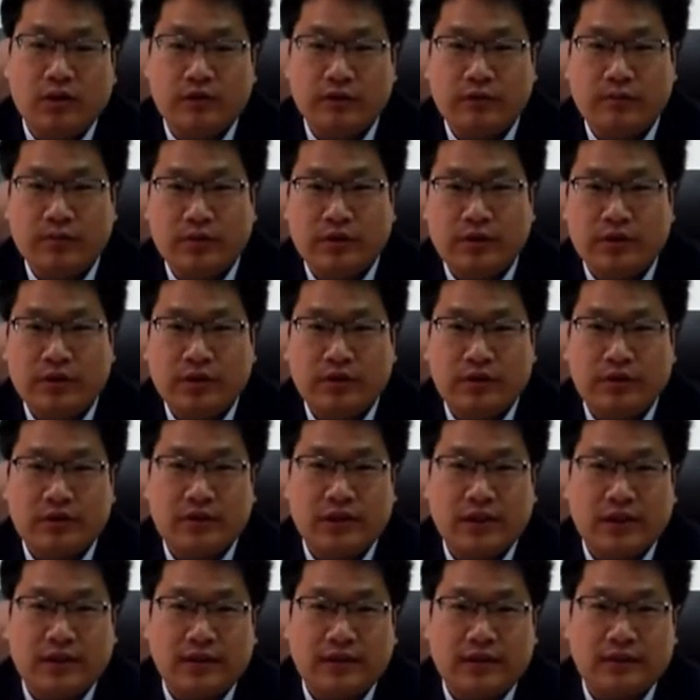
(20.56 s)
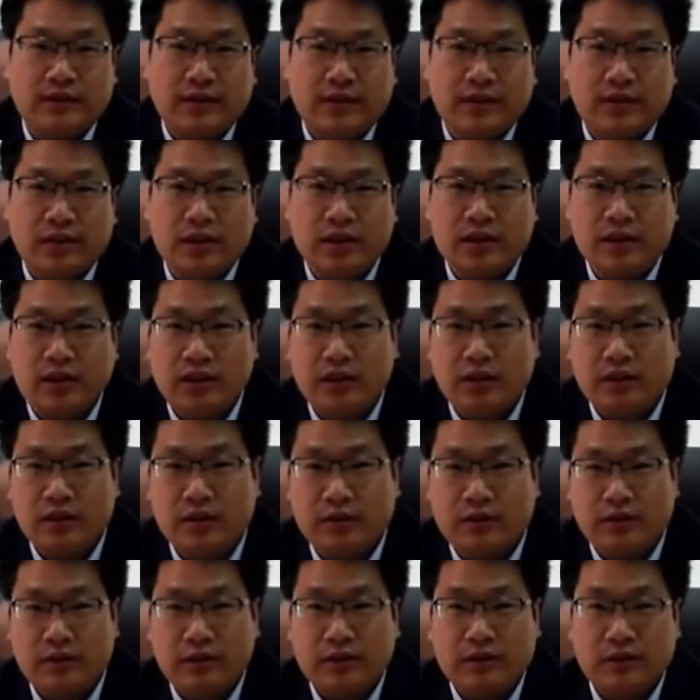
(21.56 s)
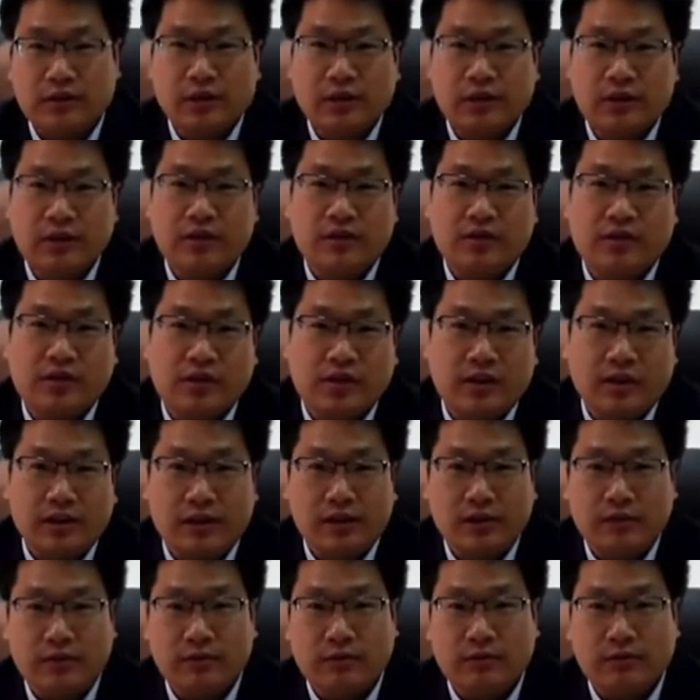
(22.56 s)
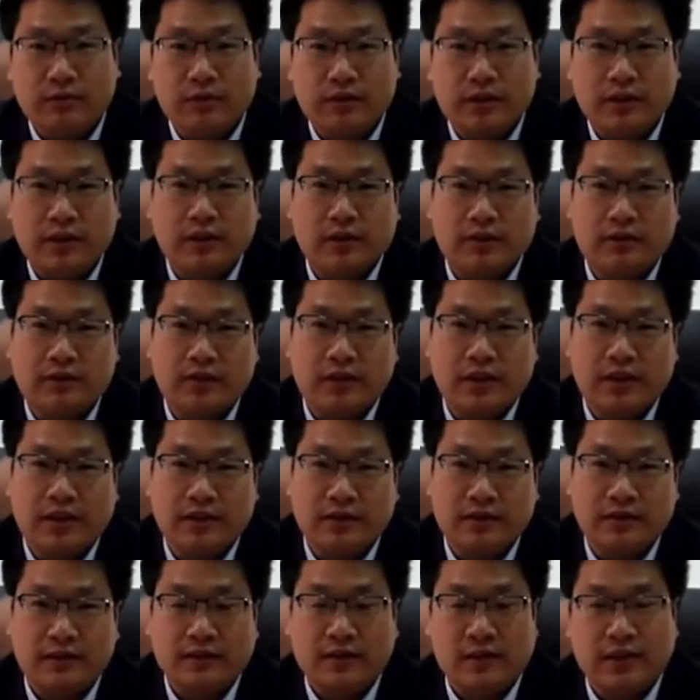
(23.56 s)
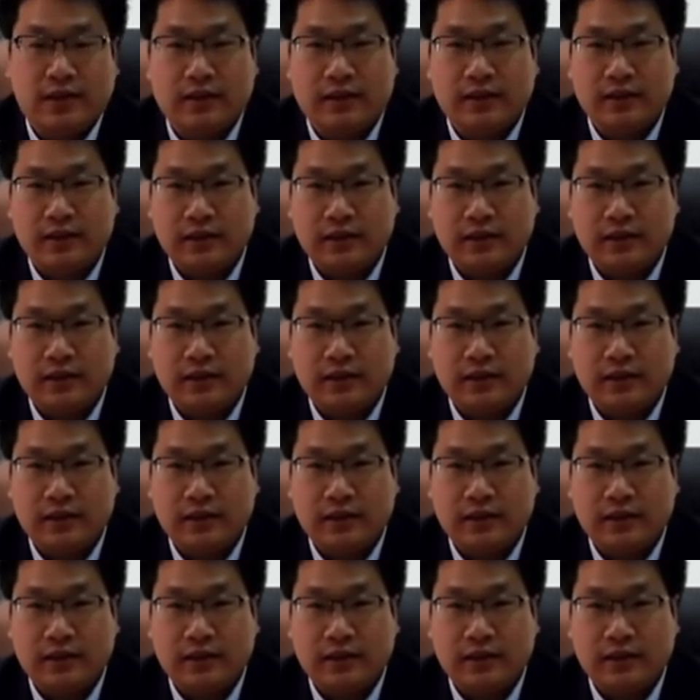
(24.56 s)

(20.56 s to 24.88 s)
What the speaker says: of Material Science and Engineering at China University of Science and